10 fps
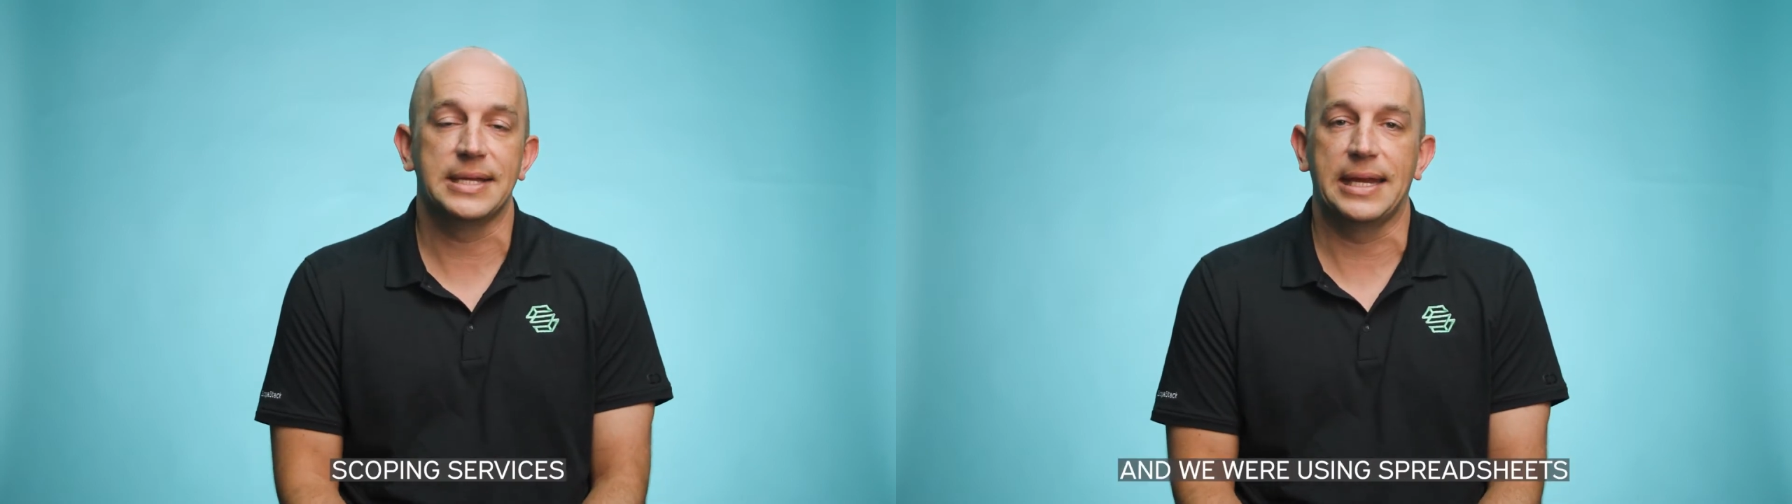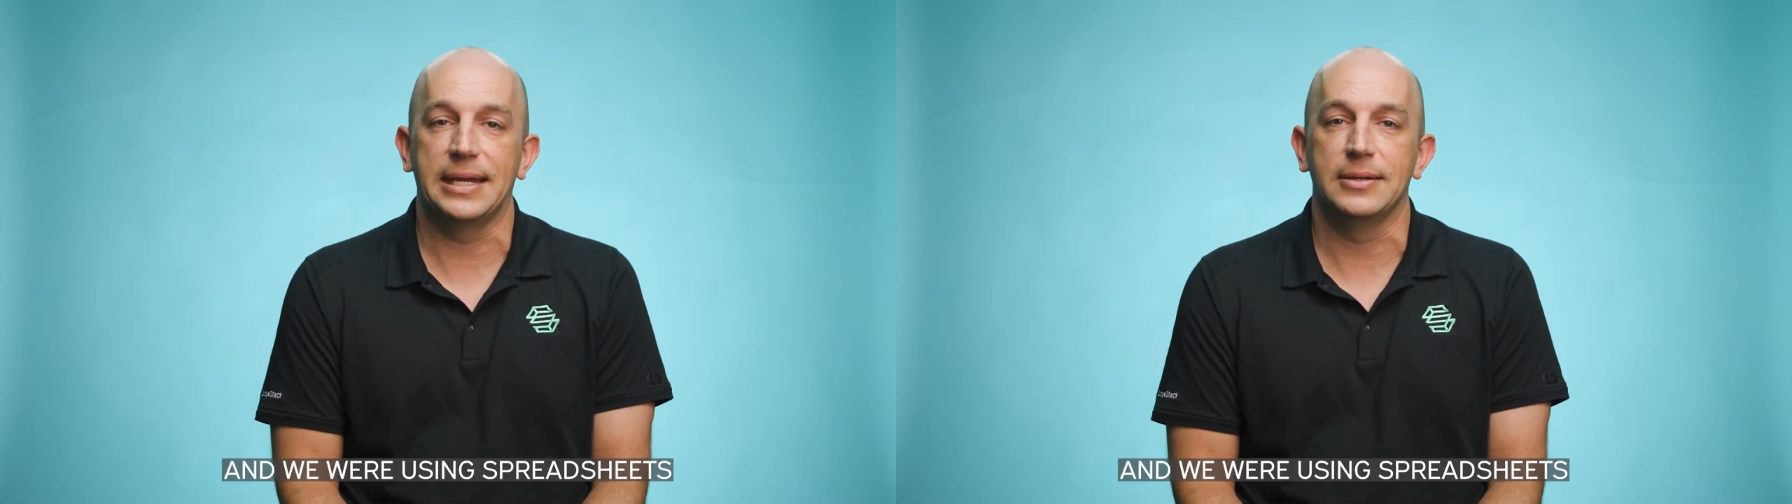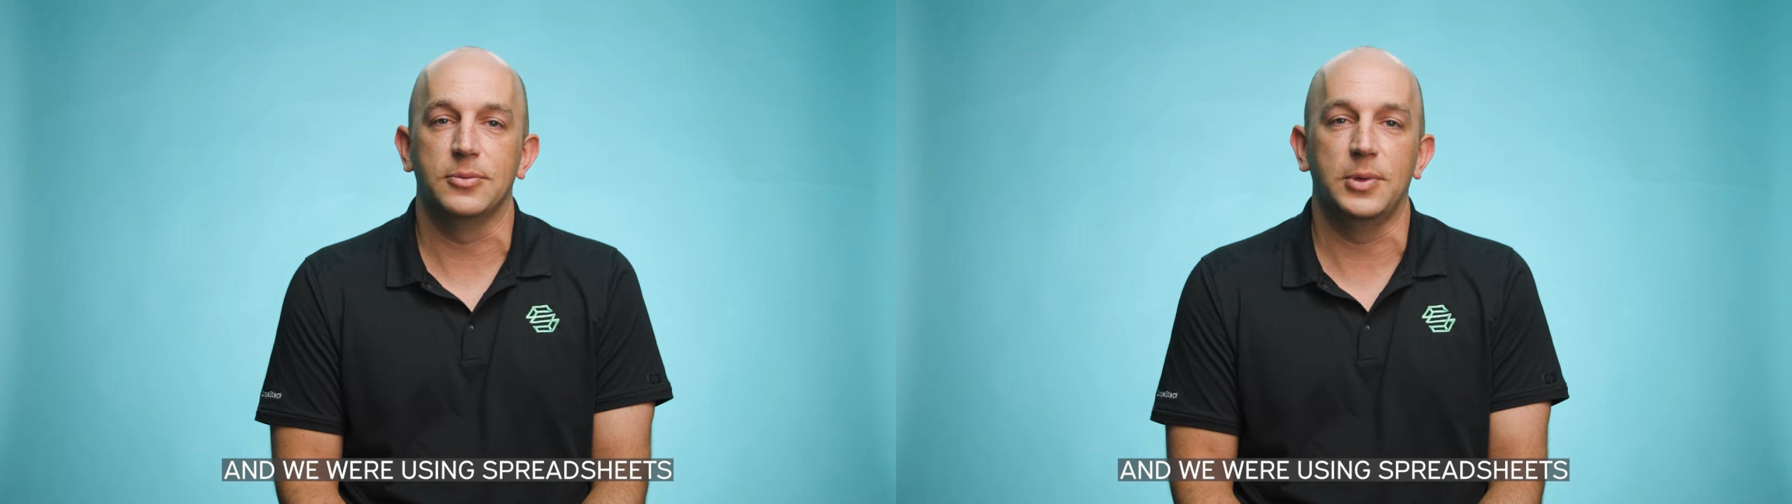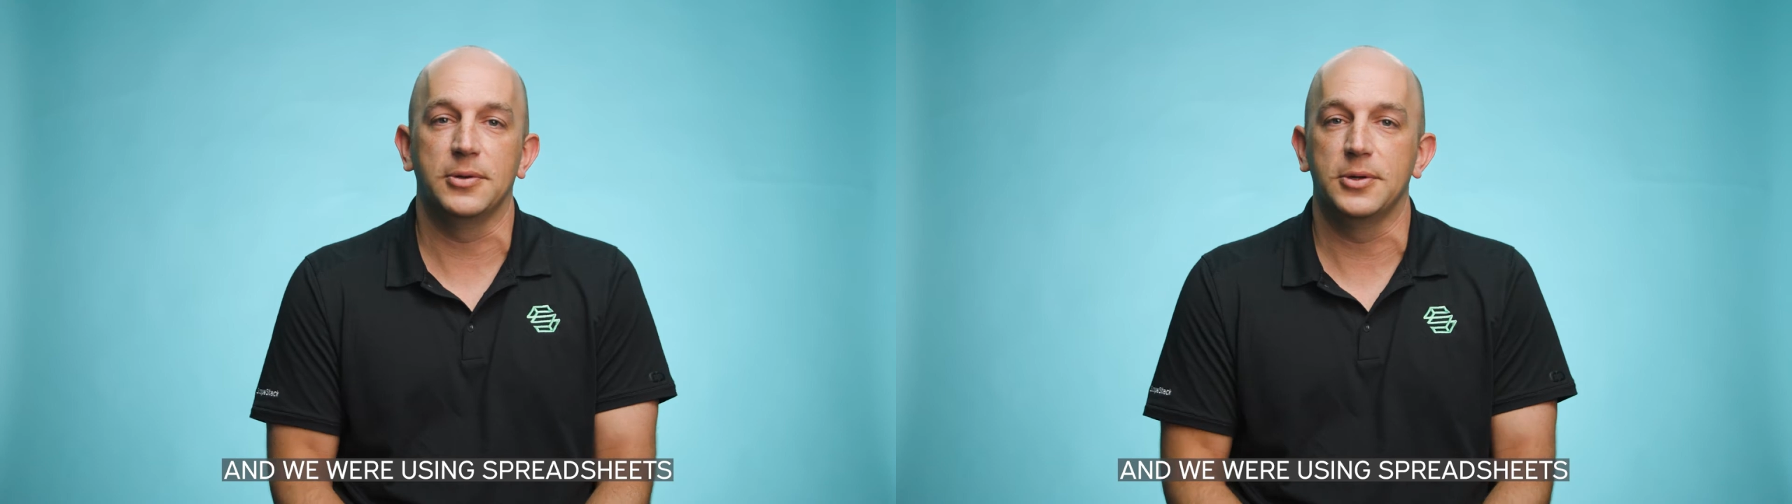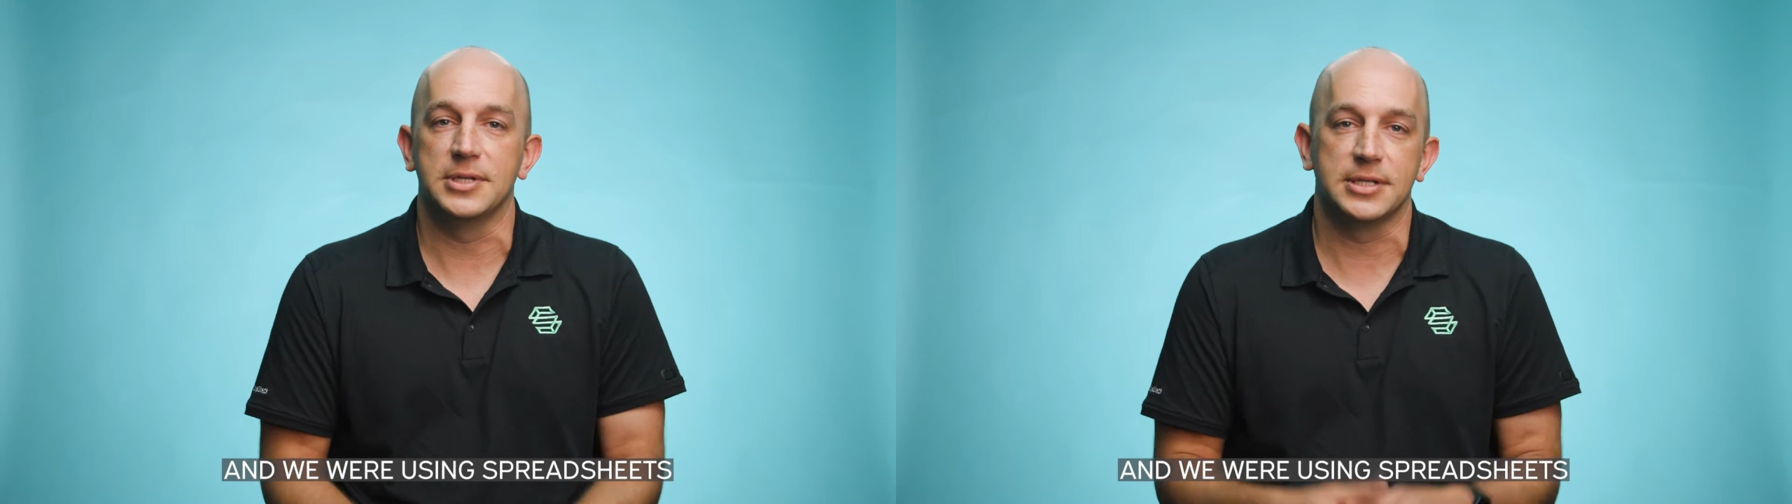and we
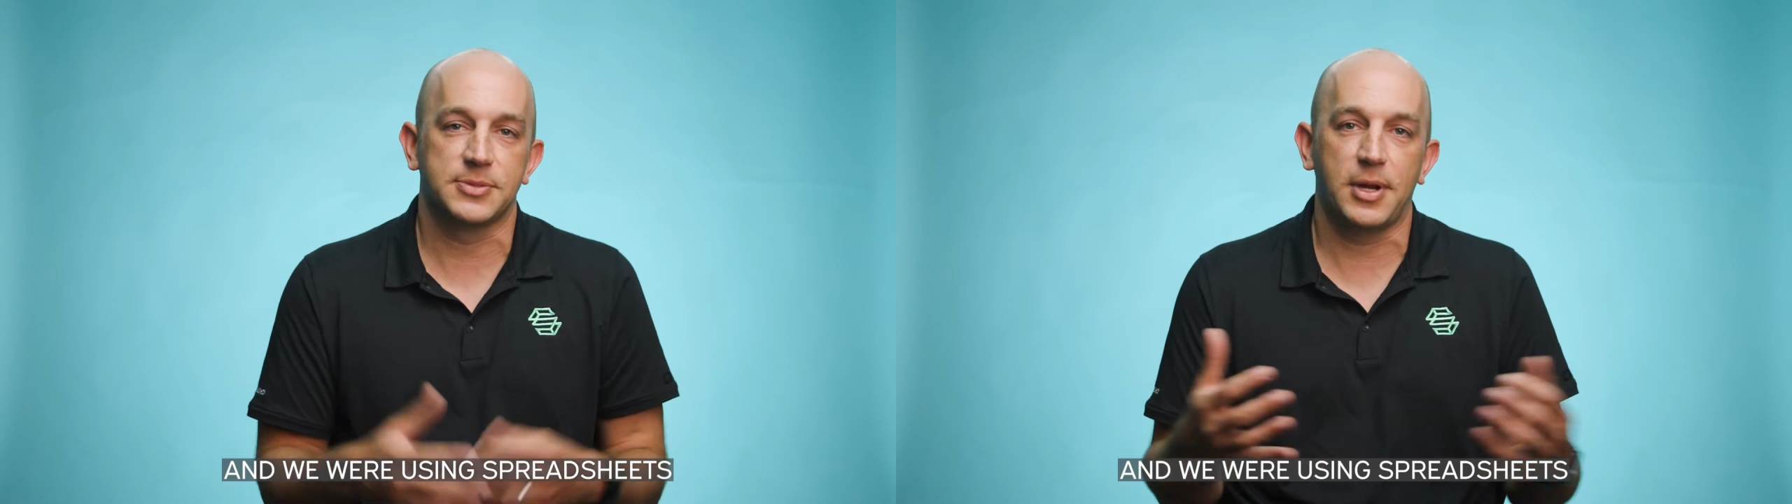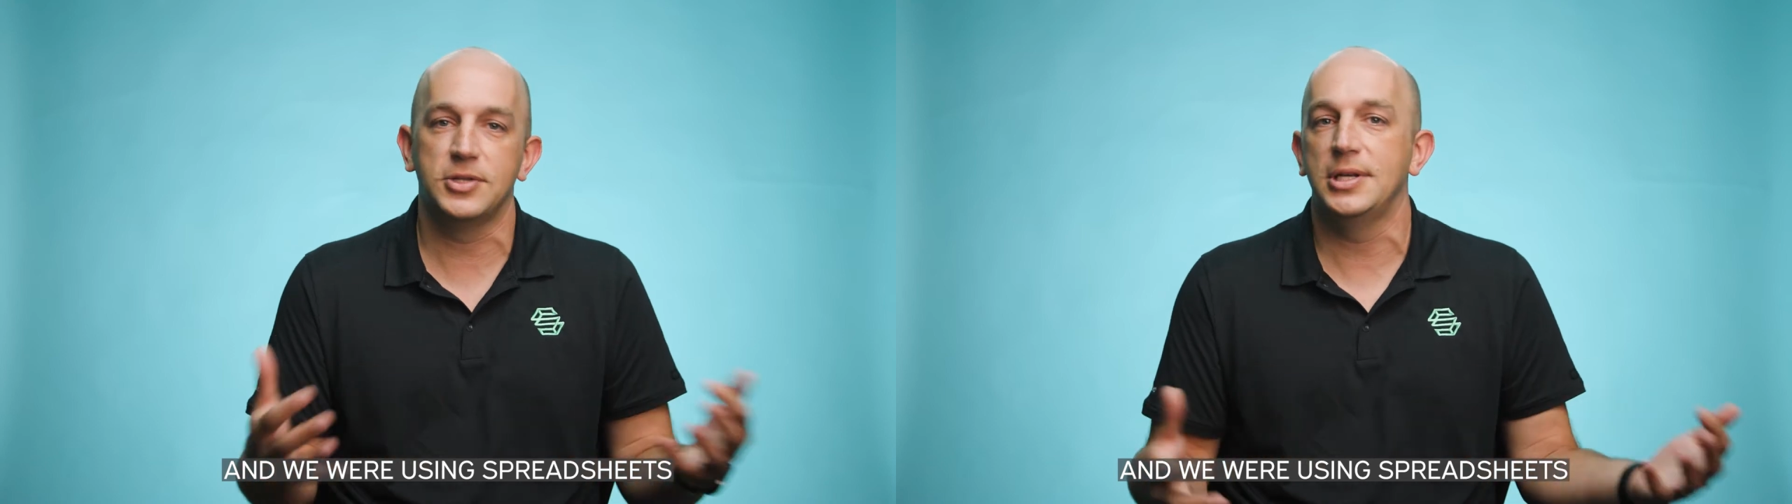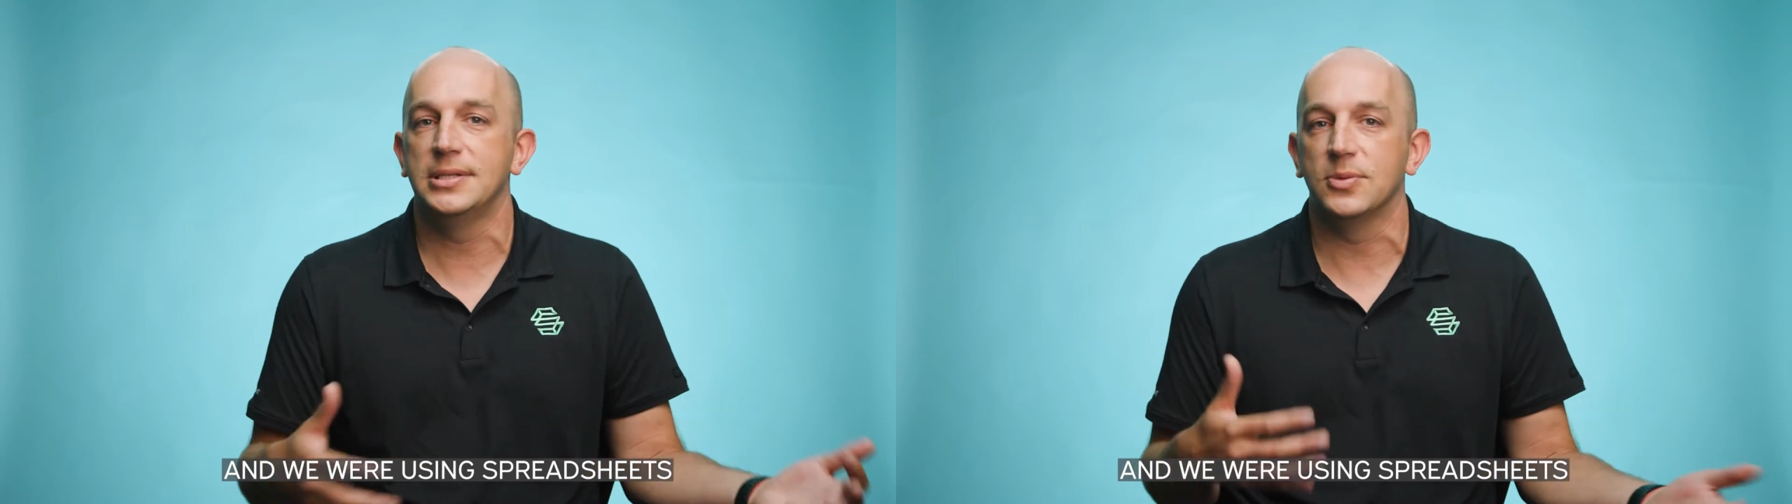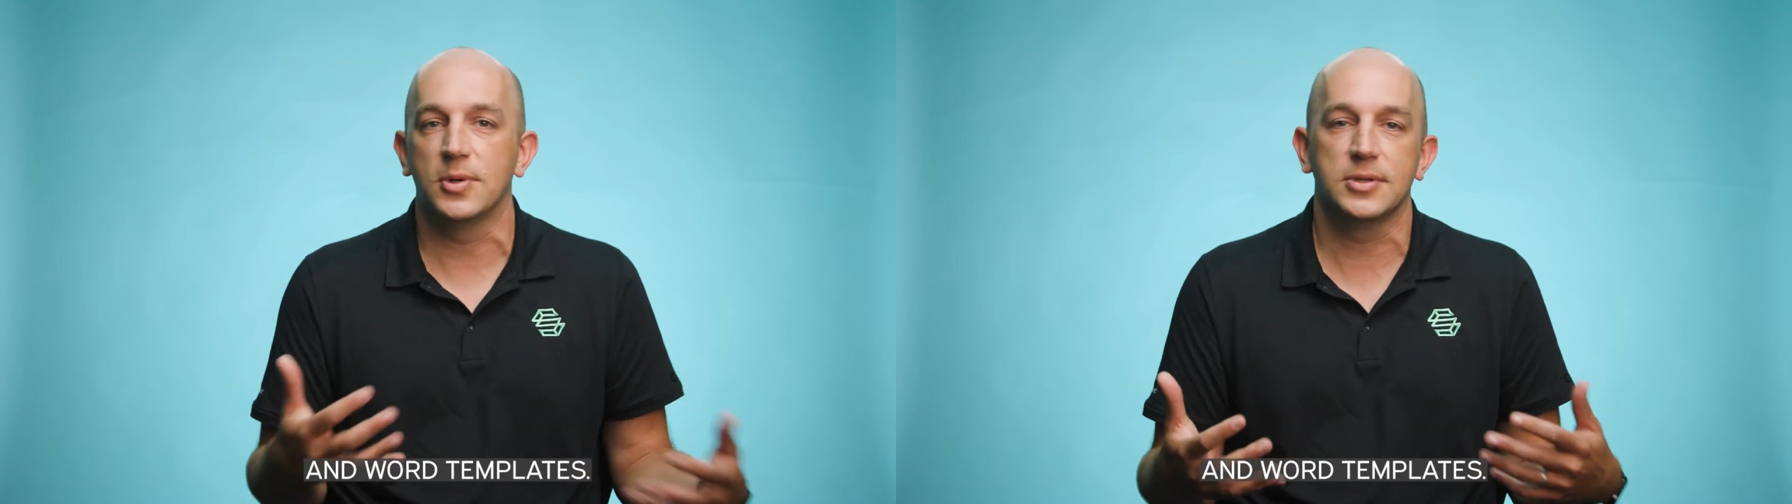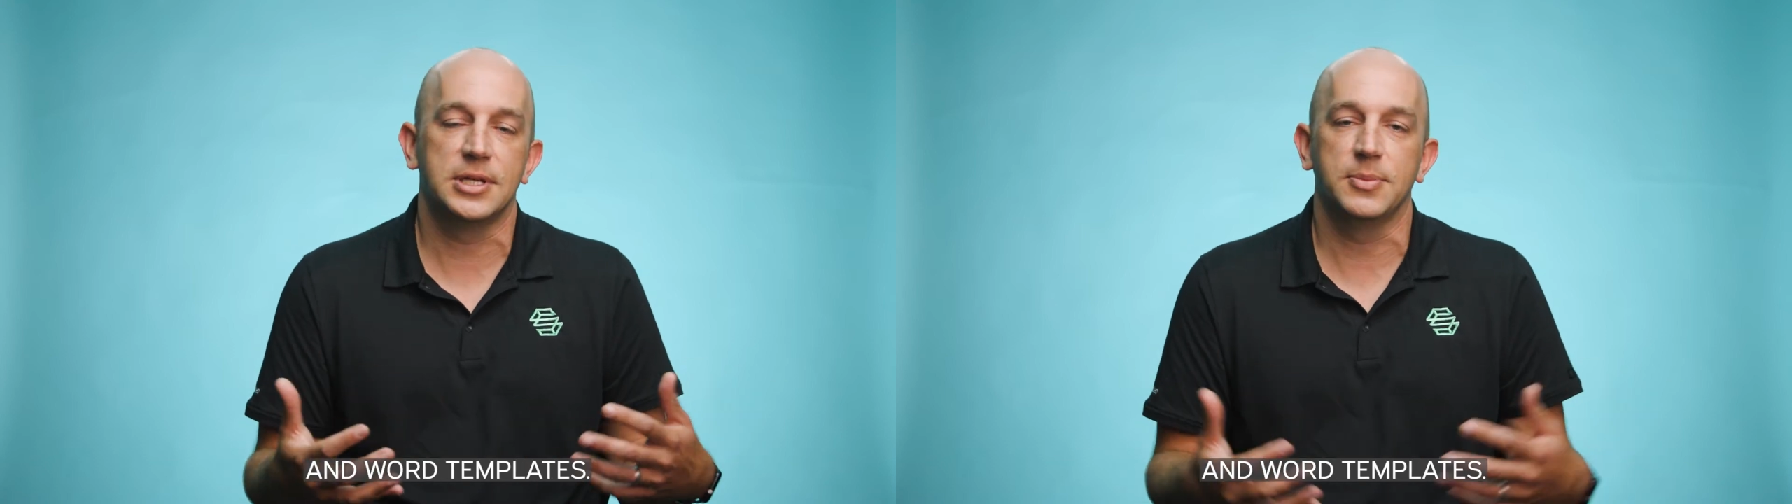were using spreadsheets and Word